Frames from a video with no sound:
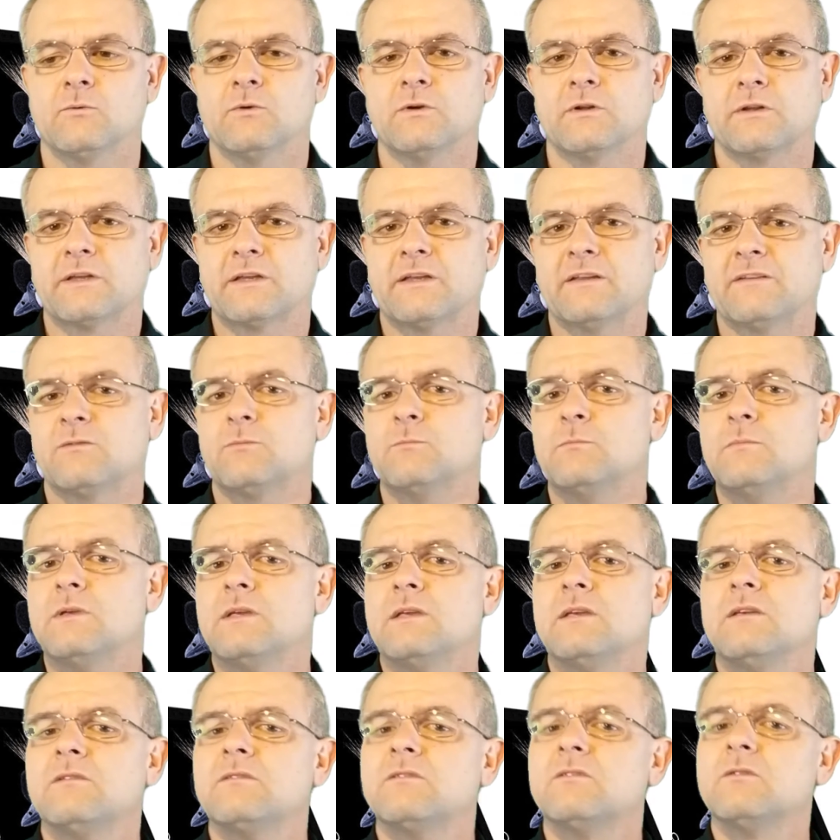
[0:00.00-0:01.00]
really gets
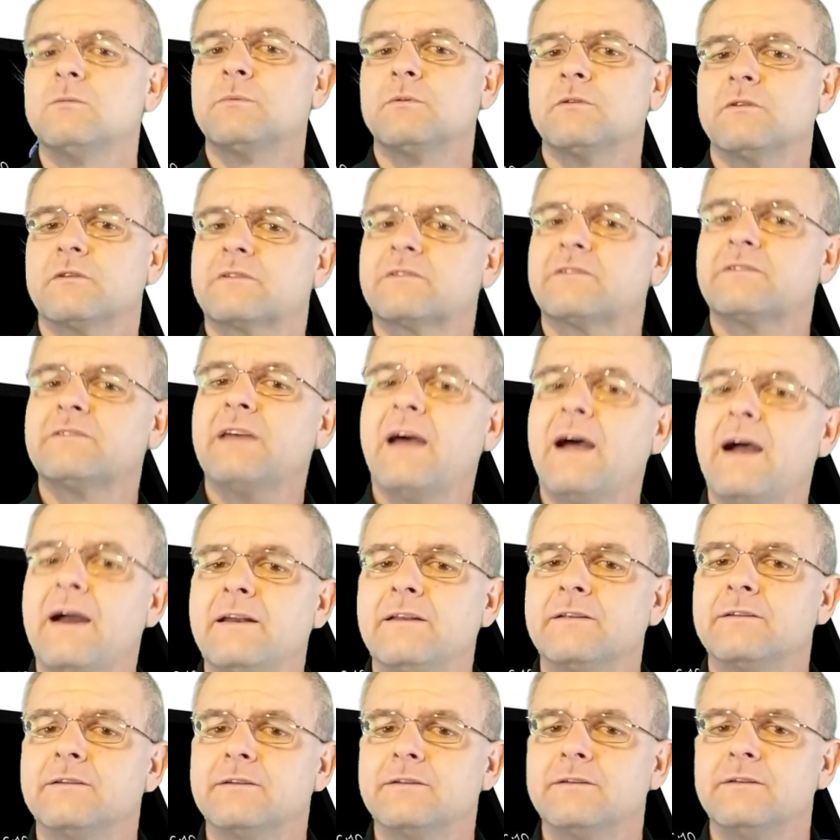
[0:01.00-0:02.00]
me super
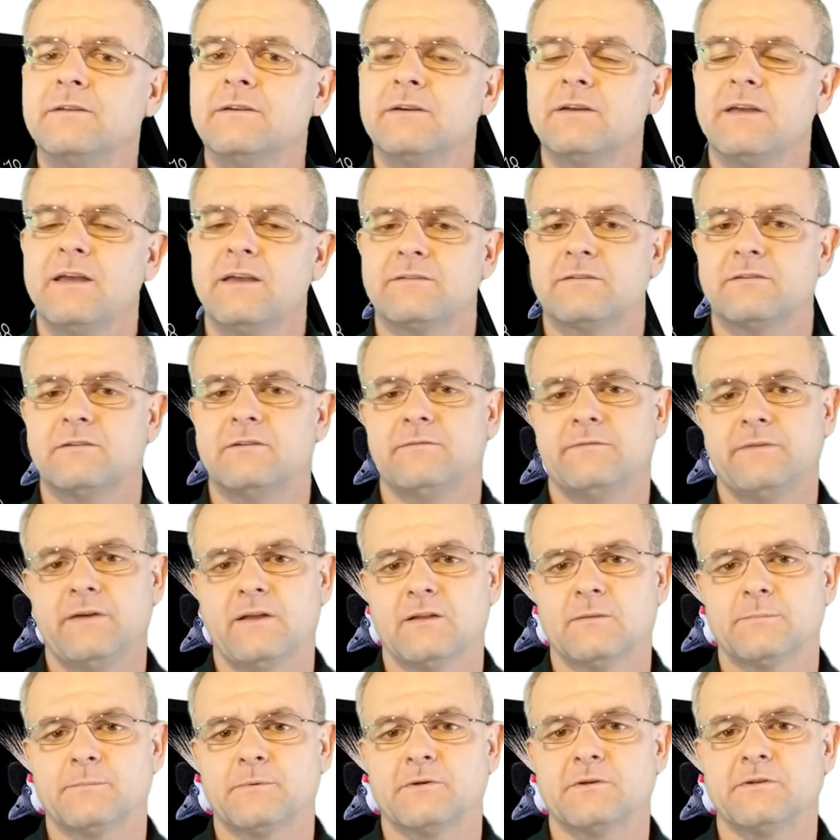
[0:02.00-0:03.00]
excited as a
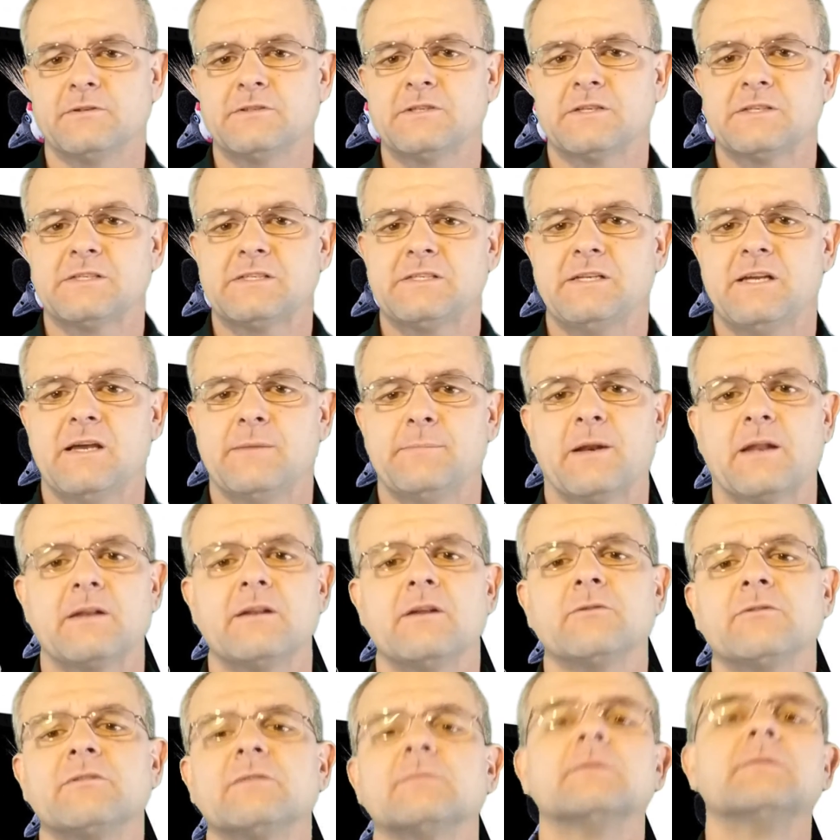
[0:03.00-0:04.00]
developer just yet,
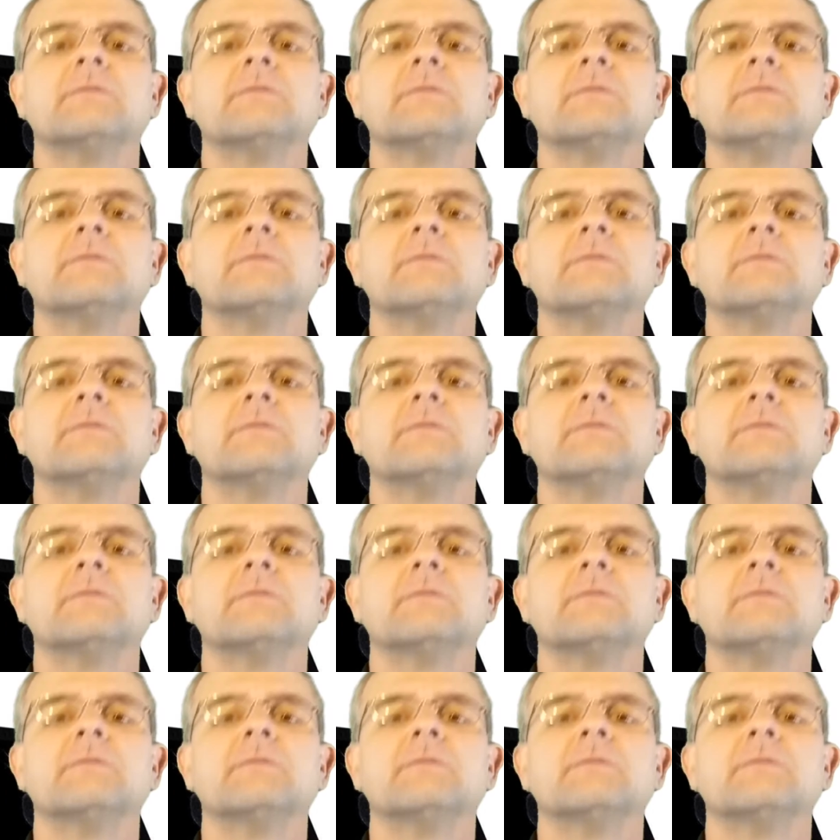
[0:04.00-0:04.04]
but I know